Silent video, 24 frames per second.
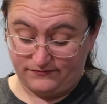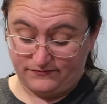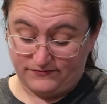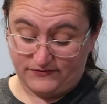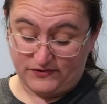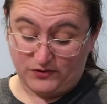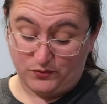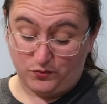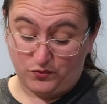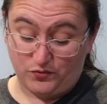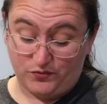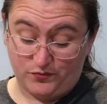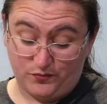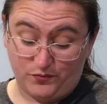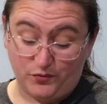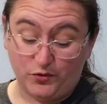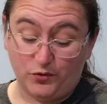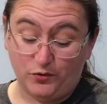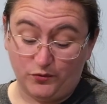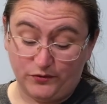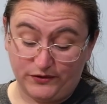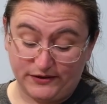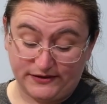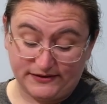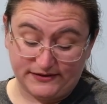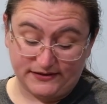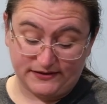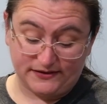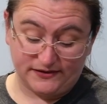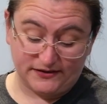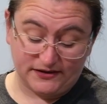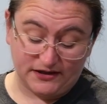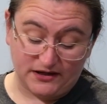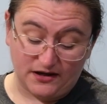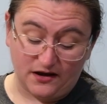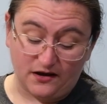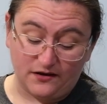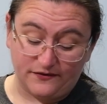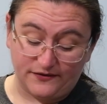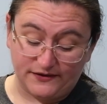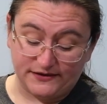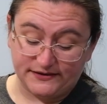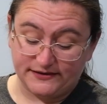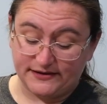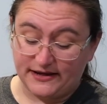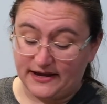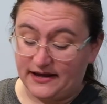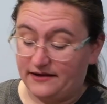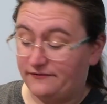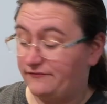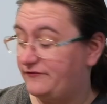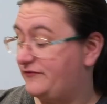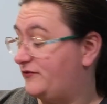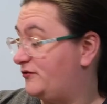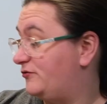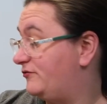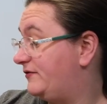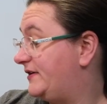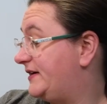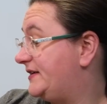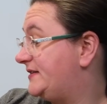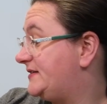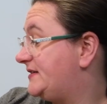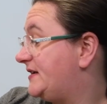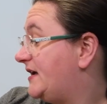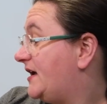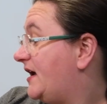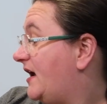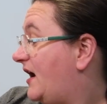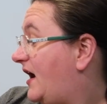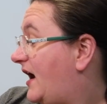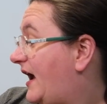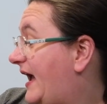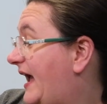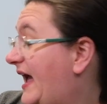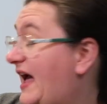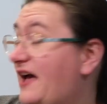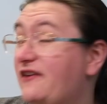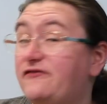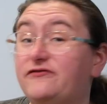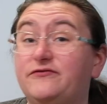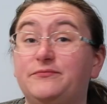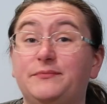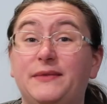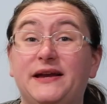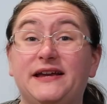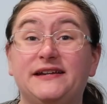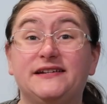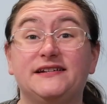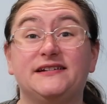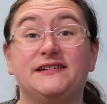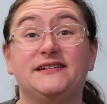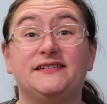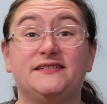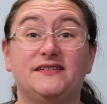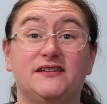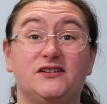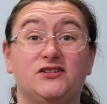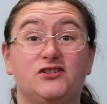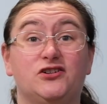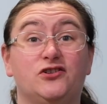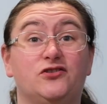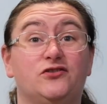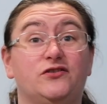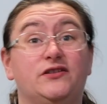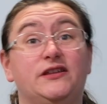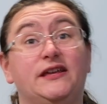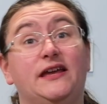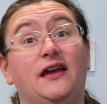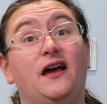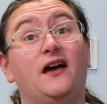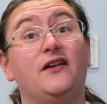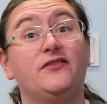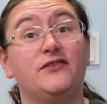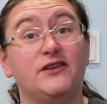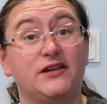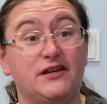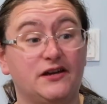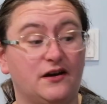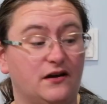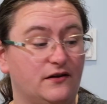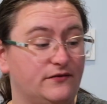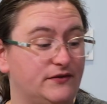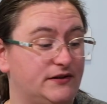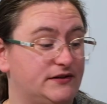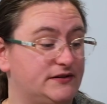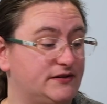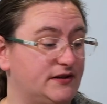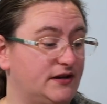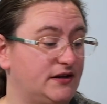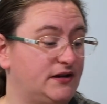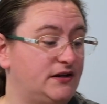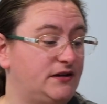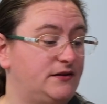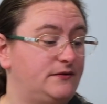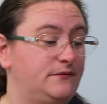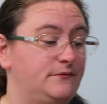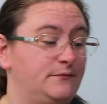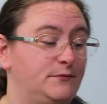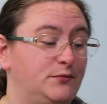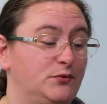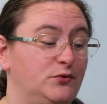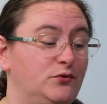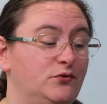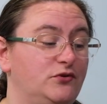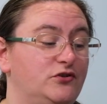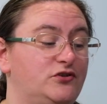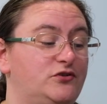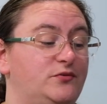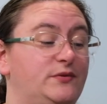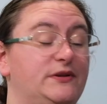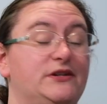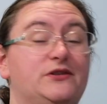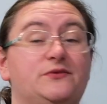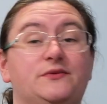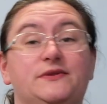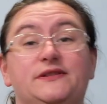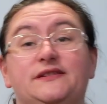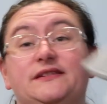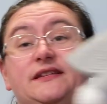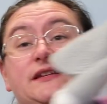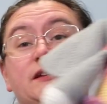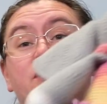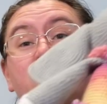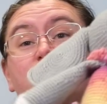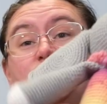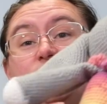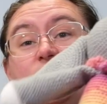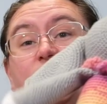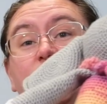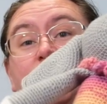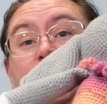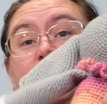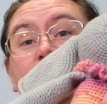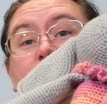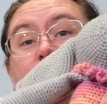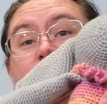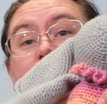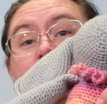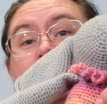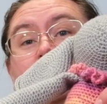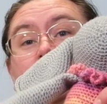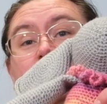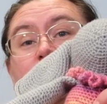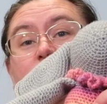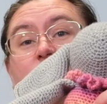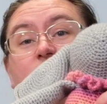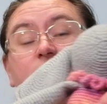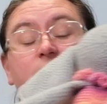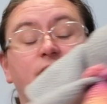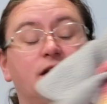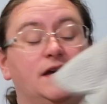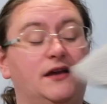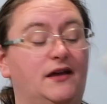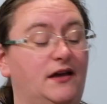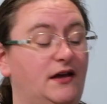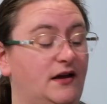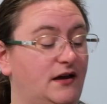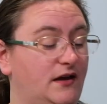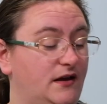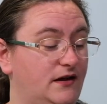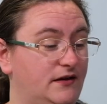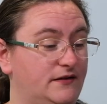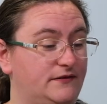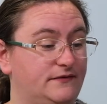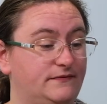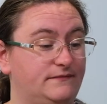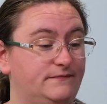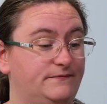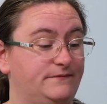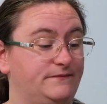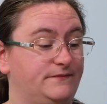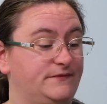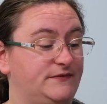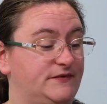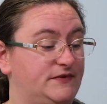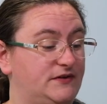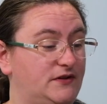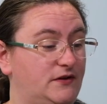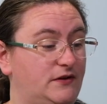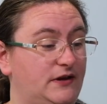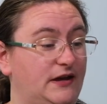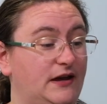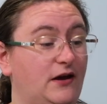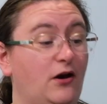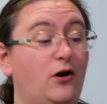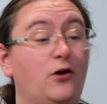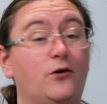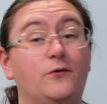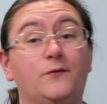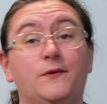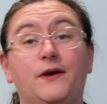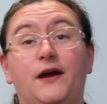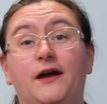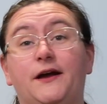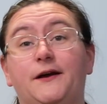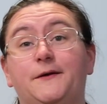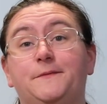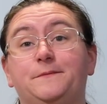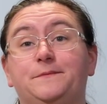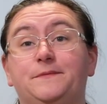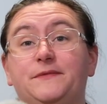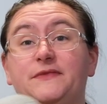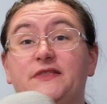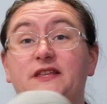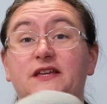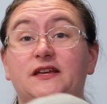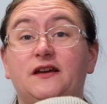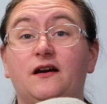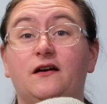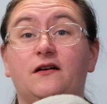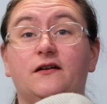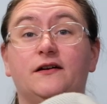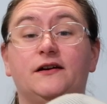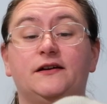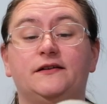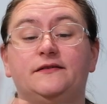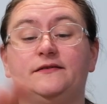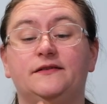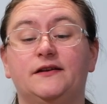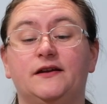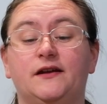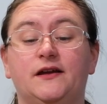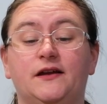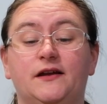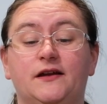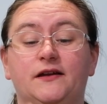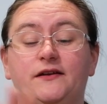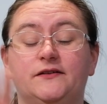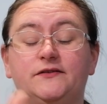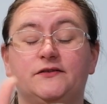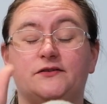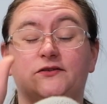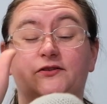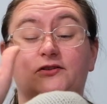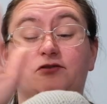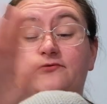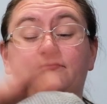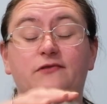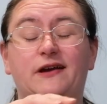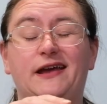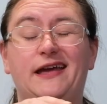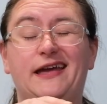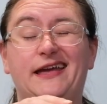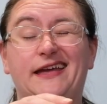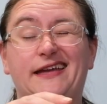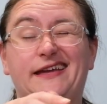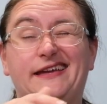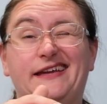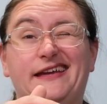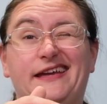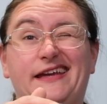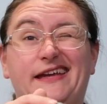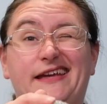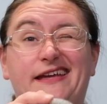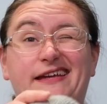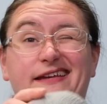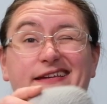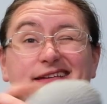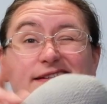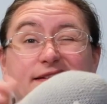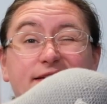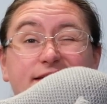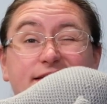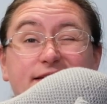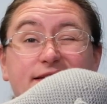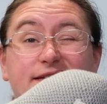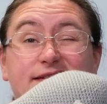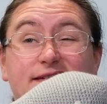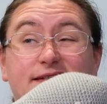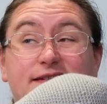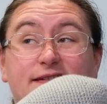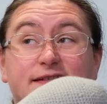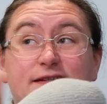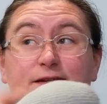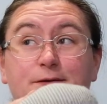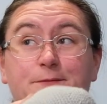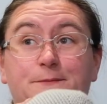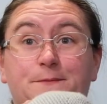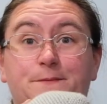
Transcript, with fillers: the wool that the yarn that I have for it. I have made a decision on the other yarn that I bought, which was this shade. Uh, So yeah, oh, um, the yarn, so the grey is